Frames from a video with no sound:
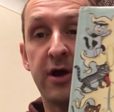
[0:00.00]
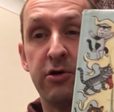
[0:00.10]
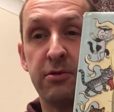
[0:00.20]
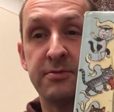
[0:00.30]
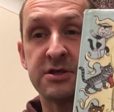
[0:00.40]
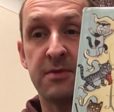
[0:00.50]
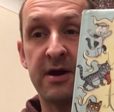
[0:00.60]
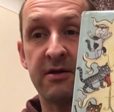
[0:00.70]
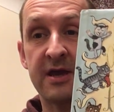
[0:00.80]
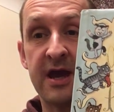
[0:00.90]
poems
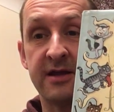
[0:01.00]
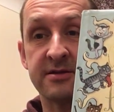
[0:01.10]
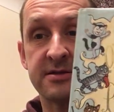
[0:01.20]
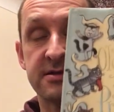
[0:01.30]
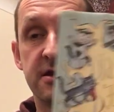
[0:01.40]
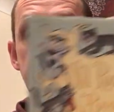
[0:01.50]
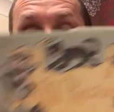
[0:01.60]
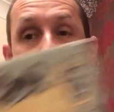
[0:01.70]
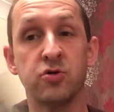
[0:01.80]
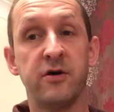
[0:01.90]
about cats.
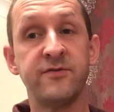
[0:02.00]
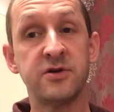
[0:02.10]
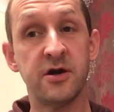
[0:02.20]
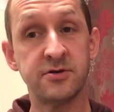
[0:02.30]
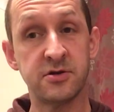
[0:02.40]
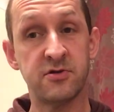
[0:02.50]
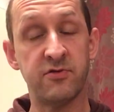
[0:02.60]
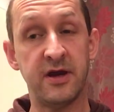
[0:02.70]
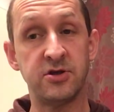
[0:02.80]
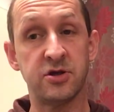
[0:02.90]
So I've chosen to
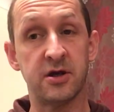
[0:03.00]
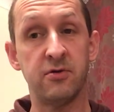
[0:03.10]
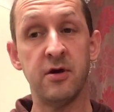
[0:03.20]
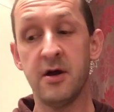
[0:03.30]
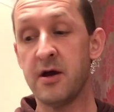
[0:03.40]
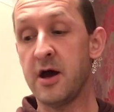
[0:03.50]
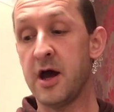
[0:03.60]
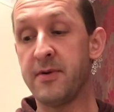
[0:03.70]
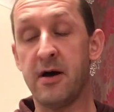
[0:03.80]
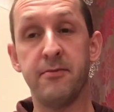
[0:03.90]
read you
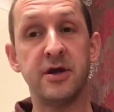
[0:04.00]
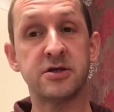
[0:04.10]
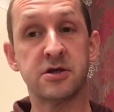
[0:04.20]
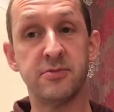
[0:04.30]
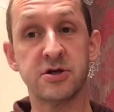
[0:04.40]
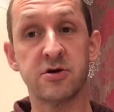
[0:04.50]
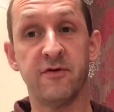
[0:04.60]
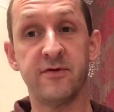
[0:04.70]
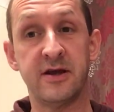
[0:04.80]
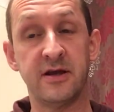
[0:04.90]
about Mr.
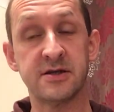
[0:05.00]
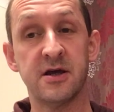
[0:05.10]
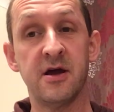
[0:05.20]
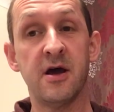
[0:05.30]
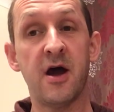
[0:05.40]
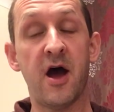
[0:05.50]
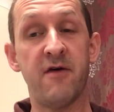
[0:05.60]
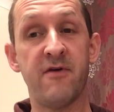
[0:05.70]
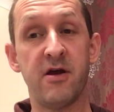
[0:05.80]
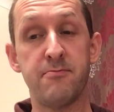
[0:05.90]
Mistoffelees, a
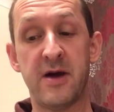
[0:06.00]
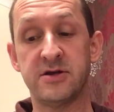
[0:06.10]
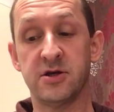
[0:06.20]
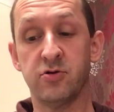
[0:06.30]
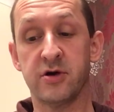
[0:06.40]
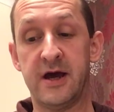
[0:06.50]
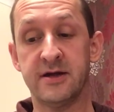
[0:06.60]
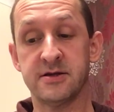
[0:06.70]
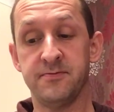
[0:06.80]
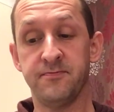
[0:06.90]
very magical
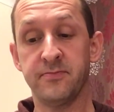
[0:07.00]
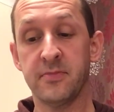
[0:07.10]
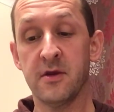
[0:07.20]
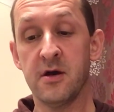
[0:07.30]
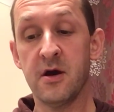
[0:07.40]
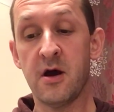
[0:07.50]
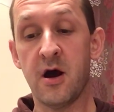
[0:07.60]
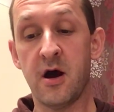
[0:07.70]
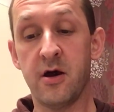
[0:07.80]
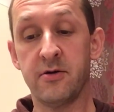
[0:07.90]
cat.
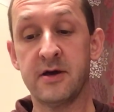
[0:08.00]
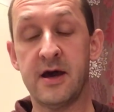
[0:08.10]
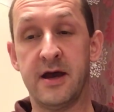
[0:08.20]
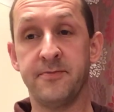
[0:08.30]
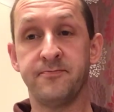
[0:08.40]
Okay.